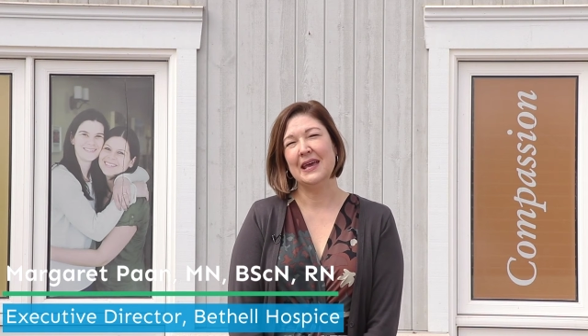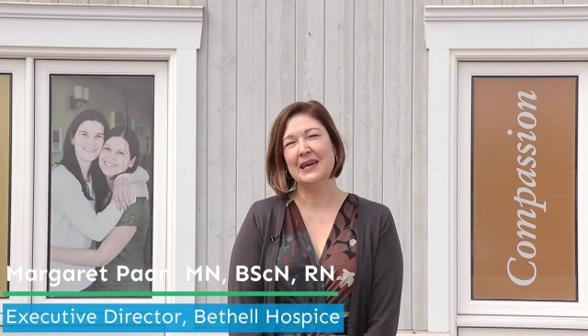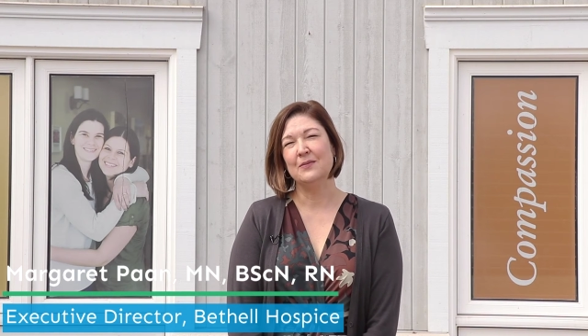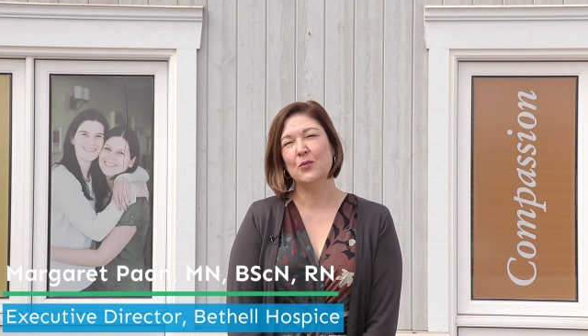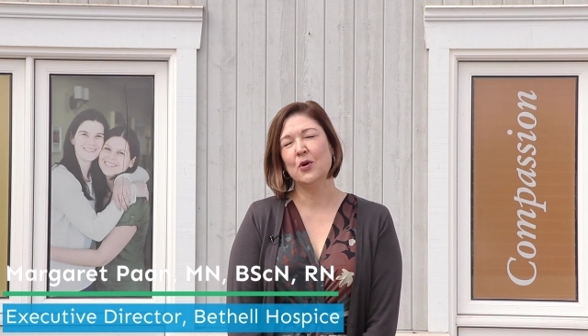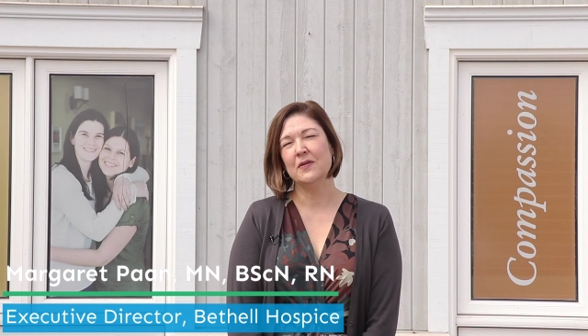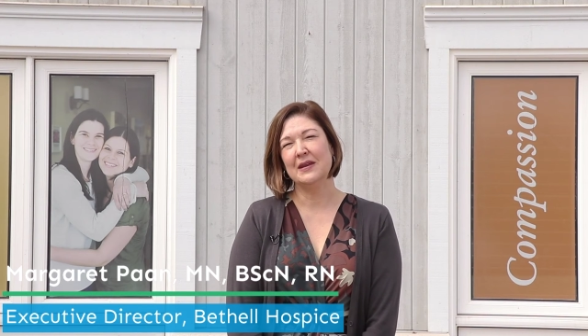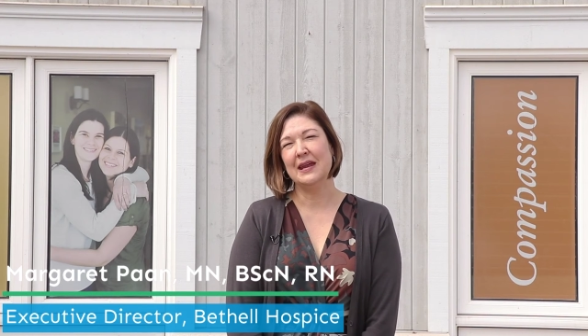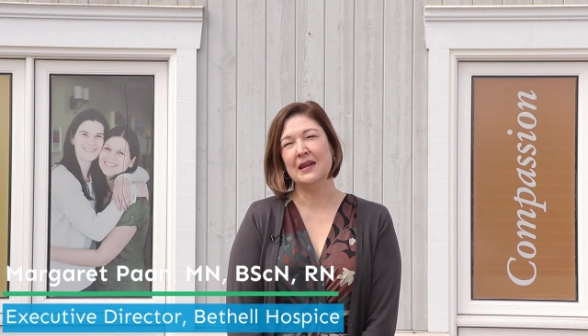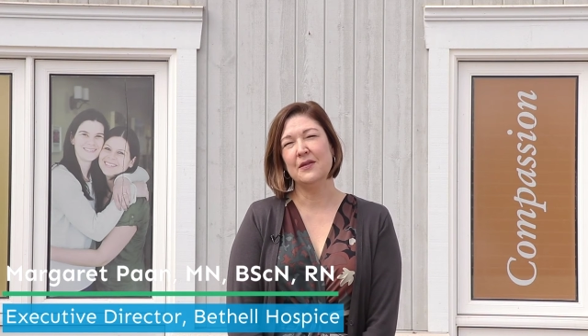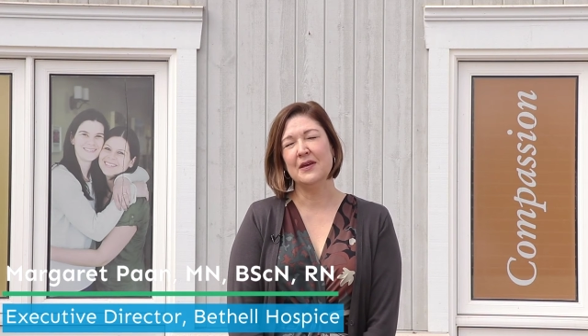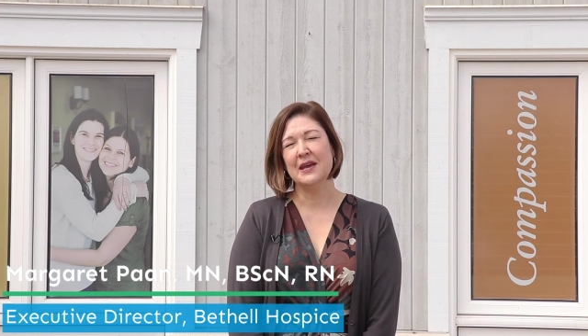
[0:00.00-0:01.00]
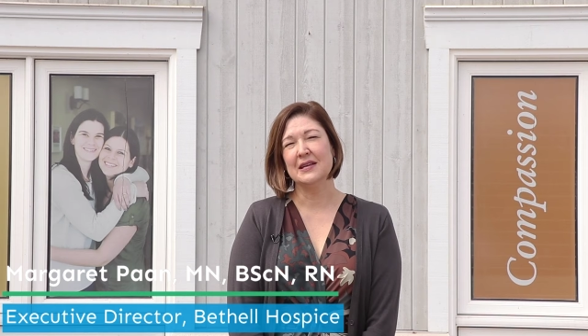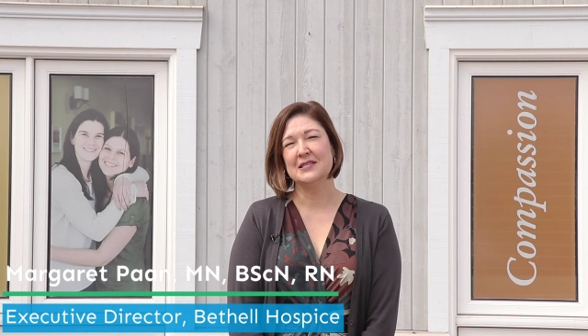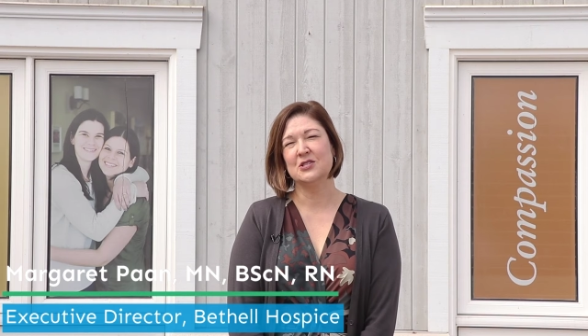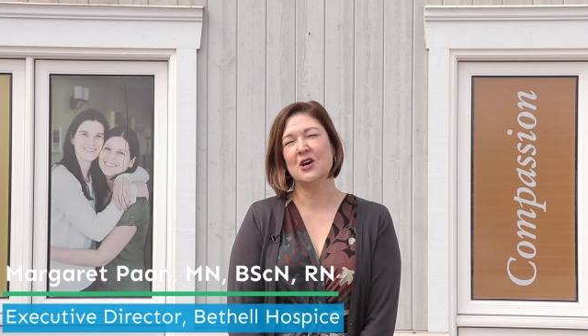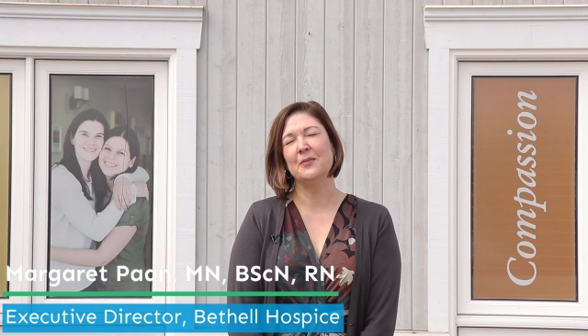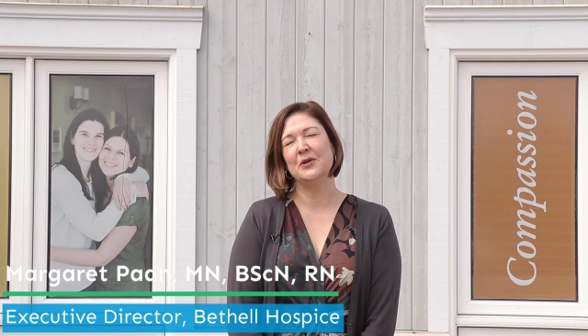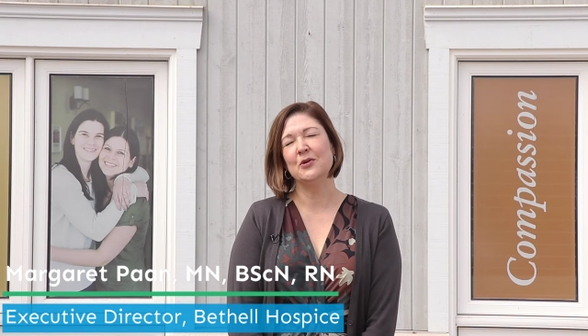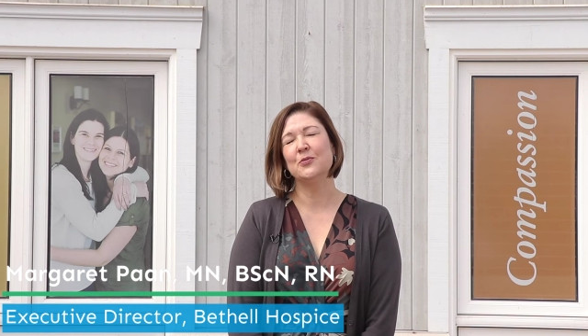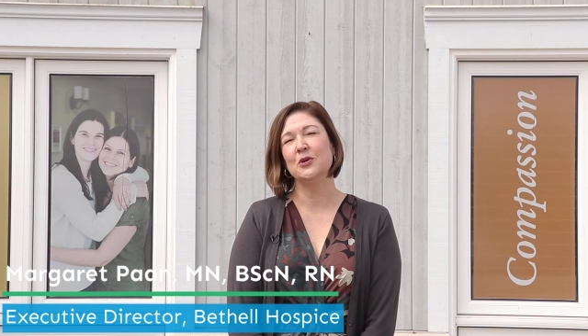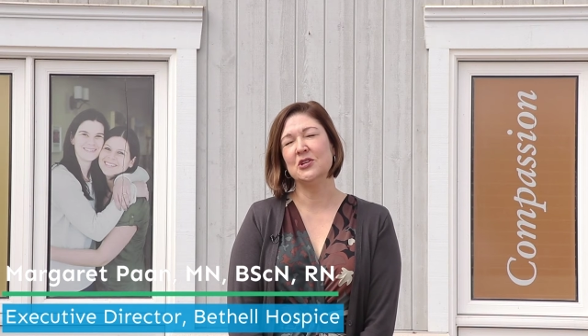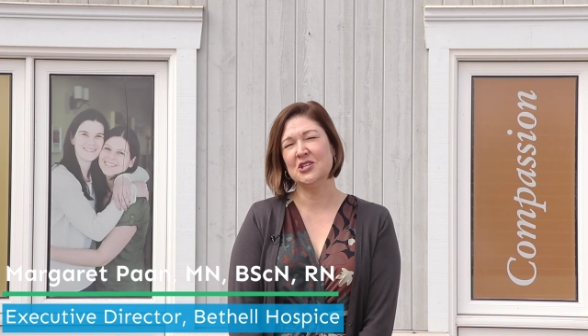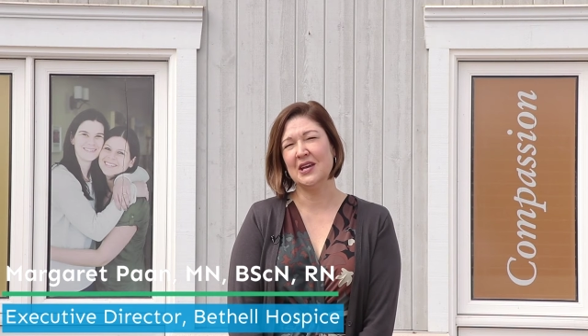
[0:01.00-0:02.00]
And more than anything, it's taught me to
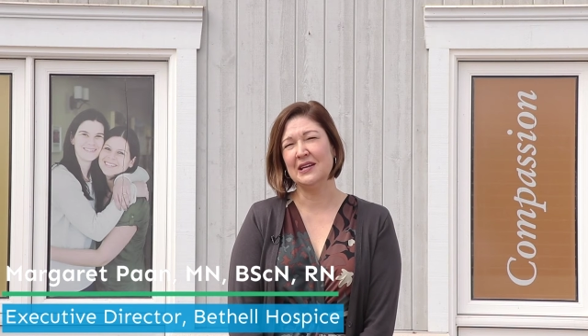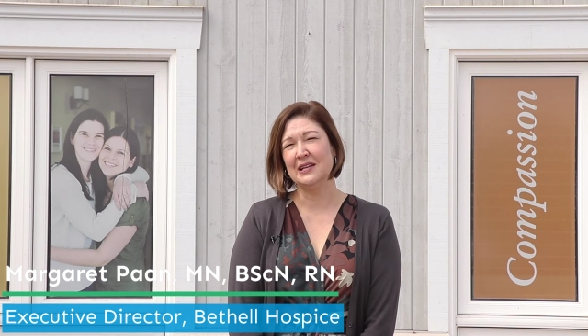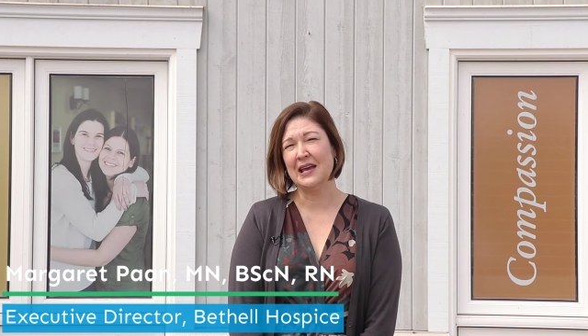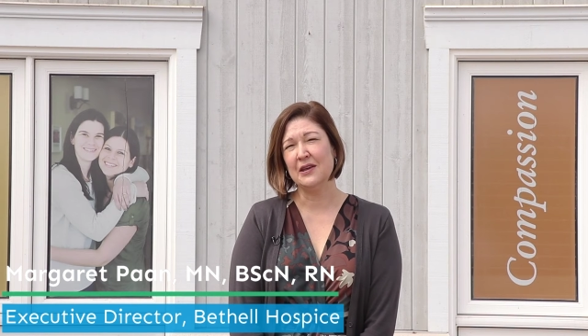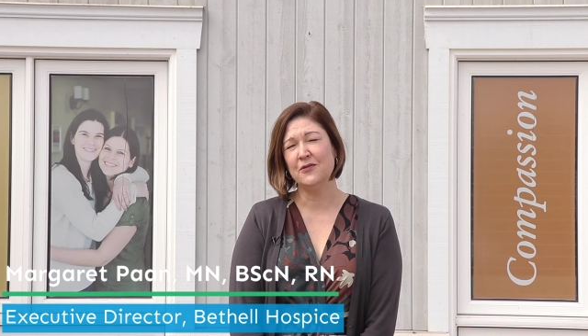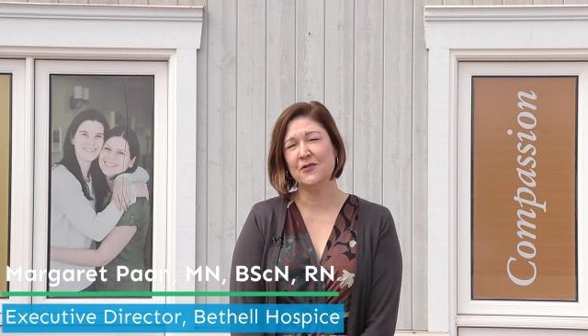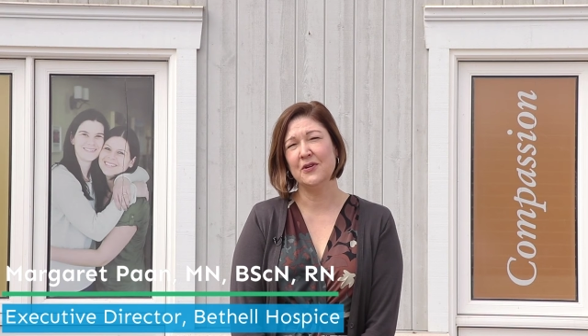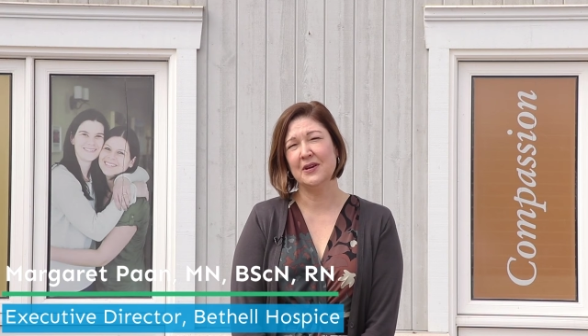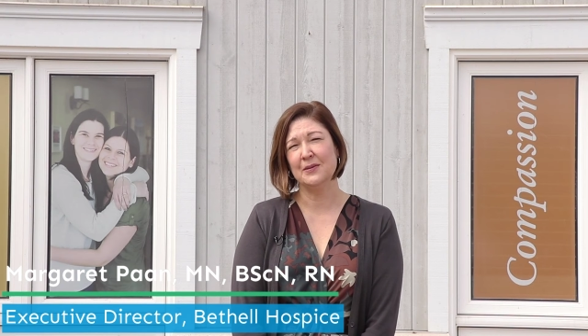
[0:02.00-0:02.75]
appreciate life